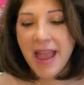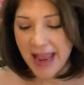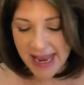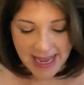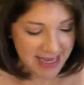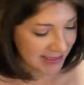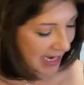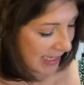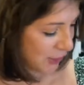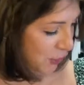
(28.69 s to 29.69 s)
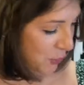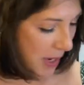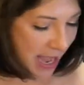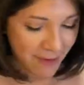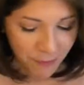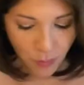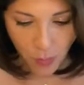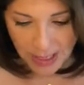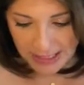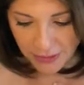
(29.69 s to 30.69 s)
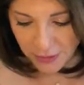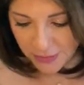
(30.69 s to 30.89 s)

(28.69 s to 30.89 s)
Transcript: and I do have one other